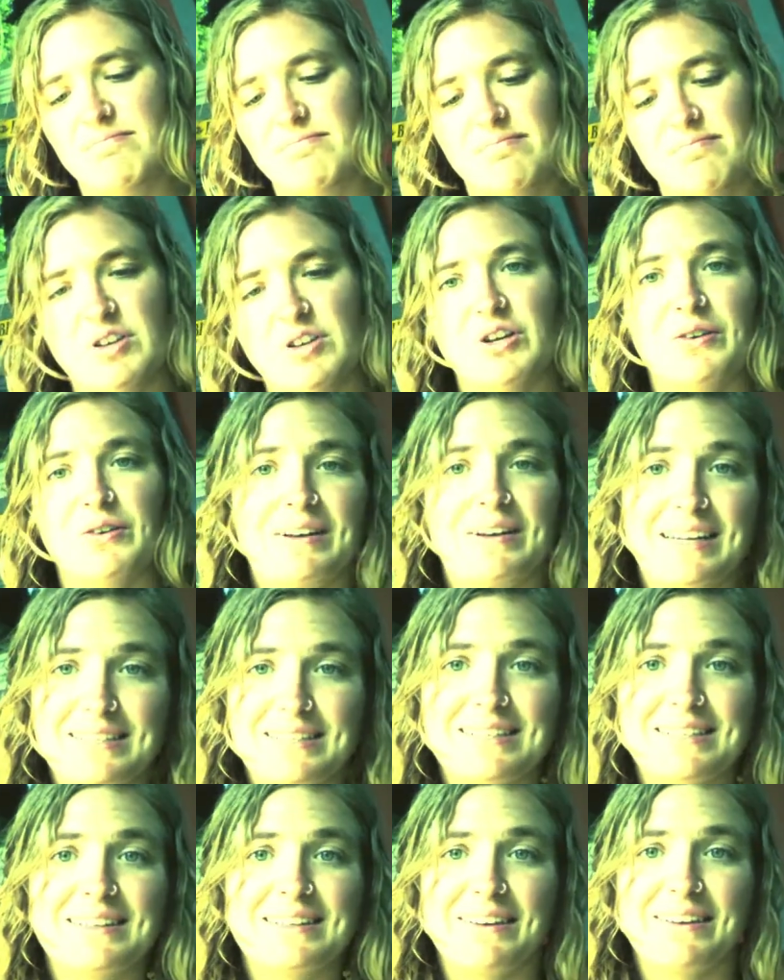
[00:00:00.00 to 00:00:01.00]
You don't need
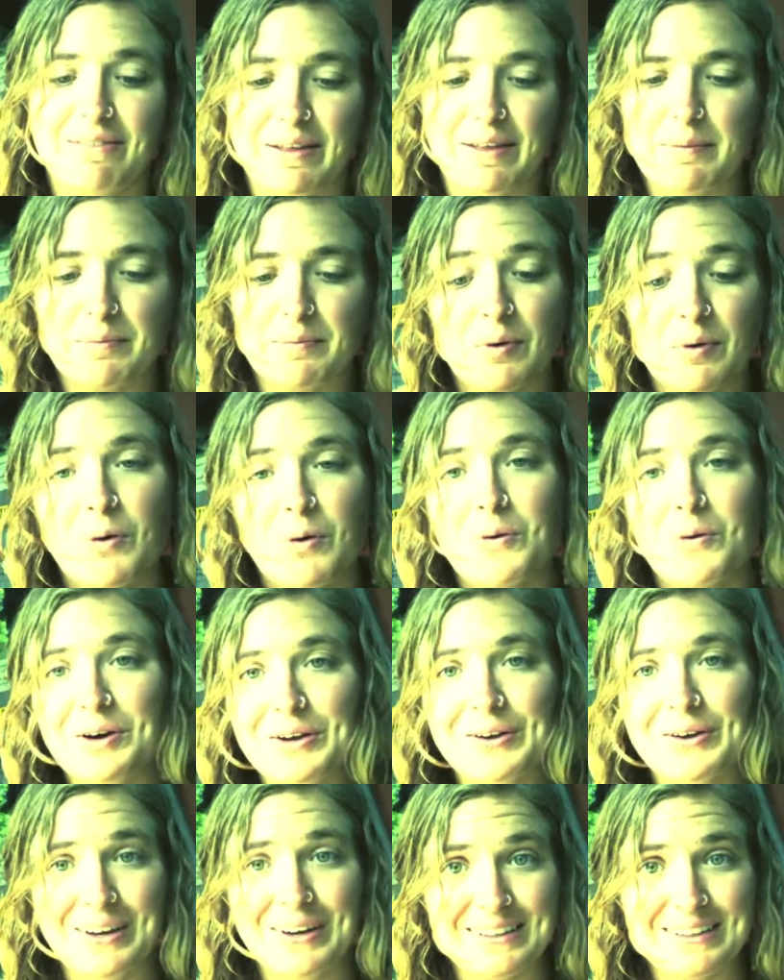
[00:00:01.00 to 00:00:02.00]
to leave them, or
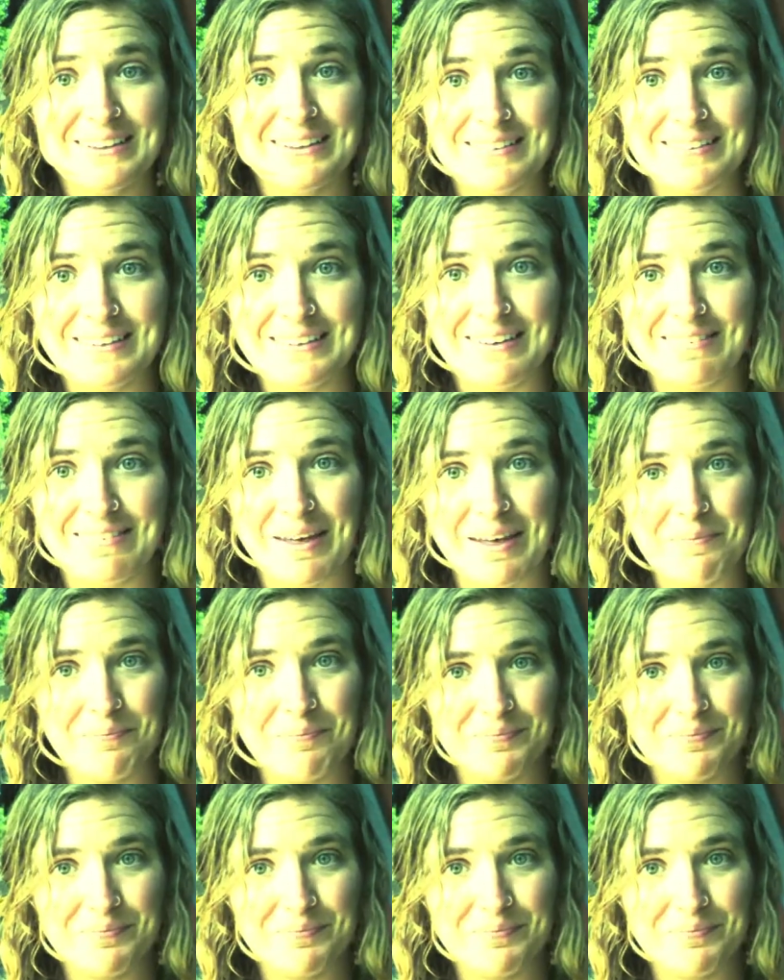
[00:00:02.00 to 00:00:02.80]
you could leave them.